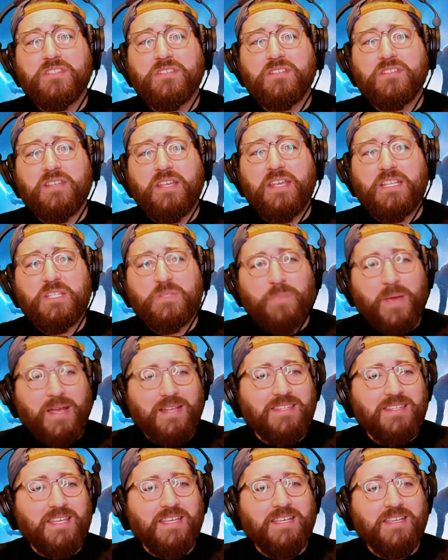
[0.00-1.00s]

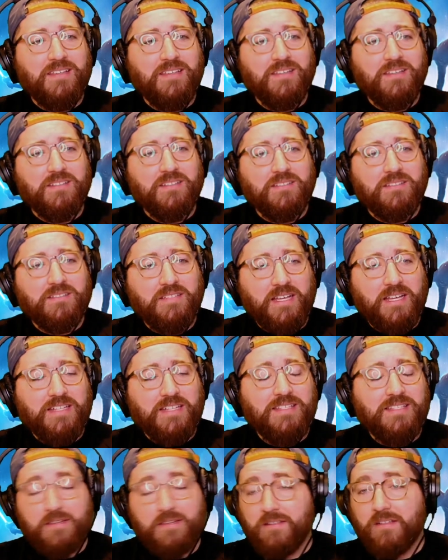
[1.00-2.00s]
expecting, like I
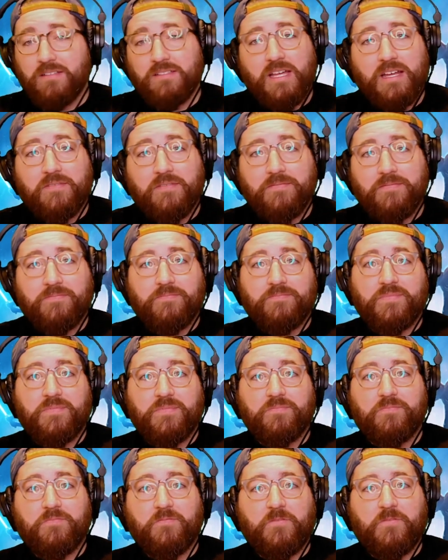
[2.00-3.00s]
said, a lot of
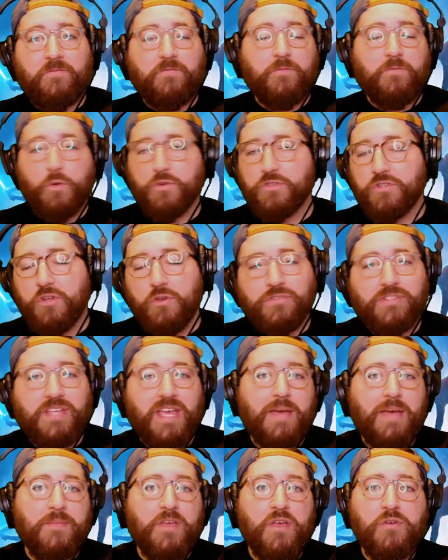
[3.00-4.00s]
Force Ghost
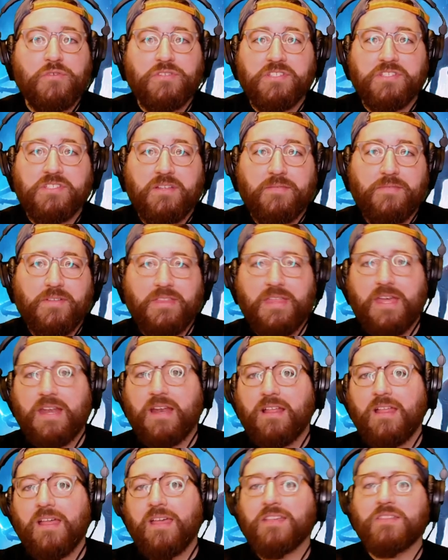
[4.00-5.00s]
cameos and stuff like that.
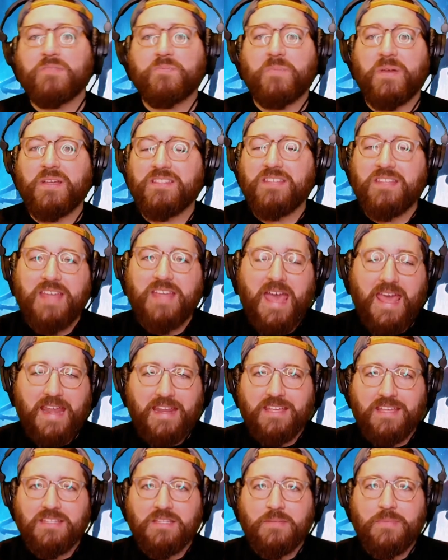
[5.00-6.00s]
I expected
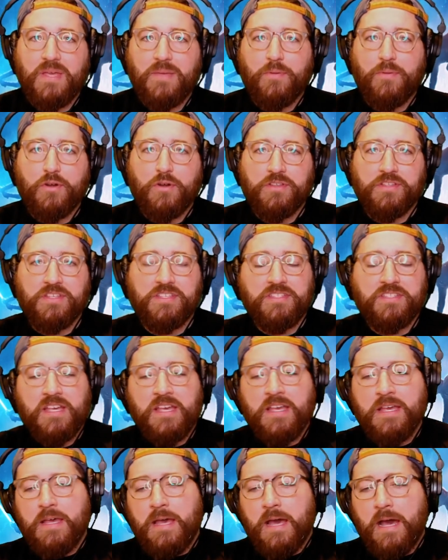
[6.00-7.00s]
Anakin to be a part of this.
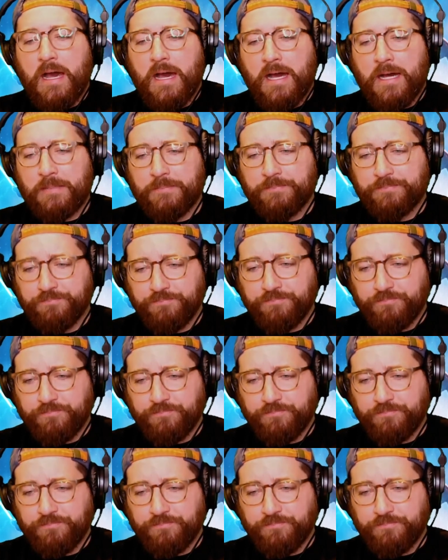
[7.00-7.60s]
We